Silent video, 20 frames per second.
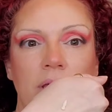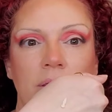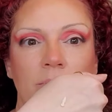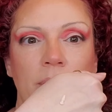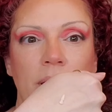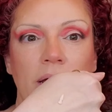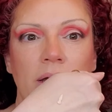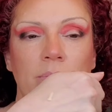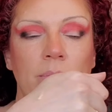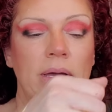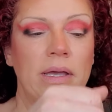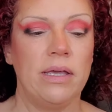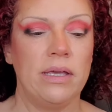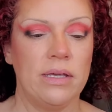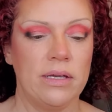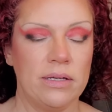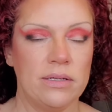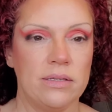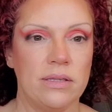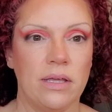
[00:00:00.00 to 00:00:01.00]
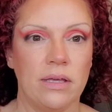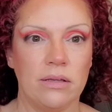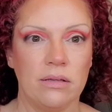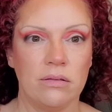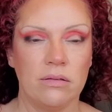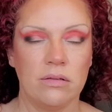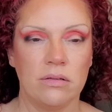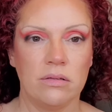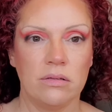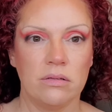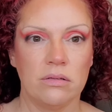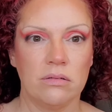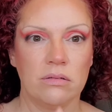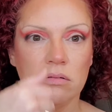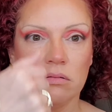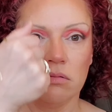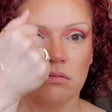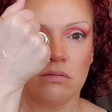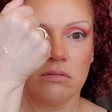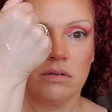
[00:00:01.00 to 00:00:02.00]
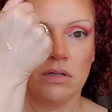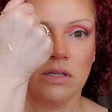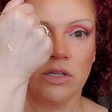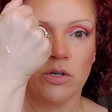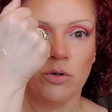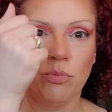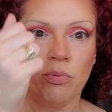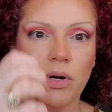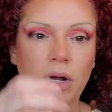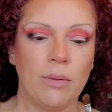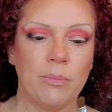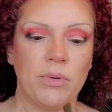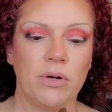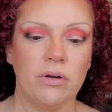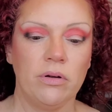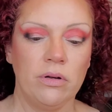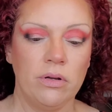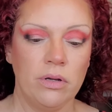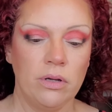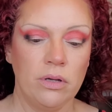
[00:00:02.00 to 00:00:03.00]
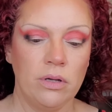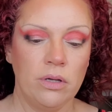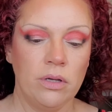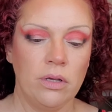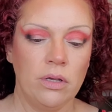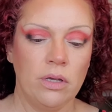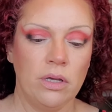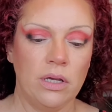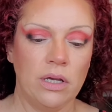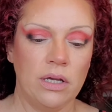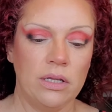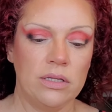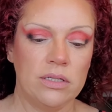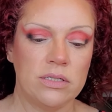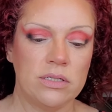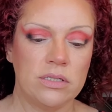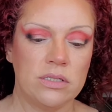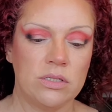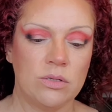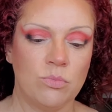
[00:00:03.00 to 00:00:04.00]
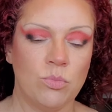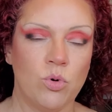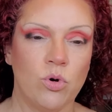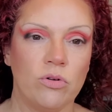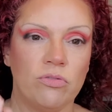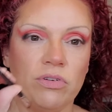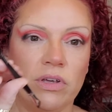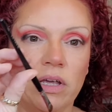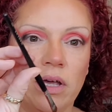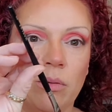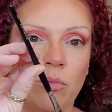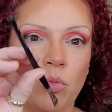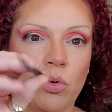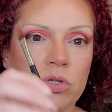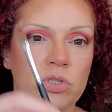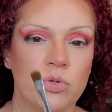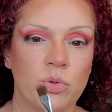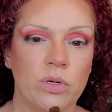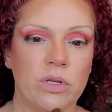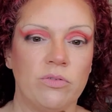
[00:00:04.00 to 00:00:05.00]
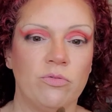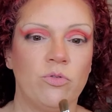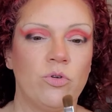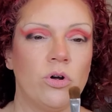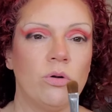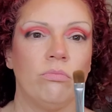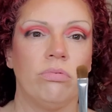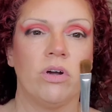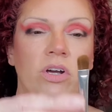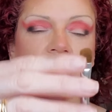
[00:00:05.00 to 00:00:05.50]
the back of my hand, that glitter primer. And this is a Morphe M124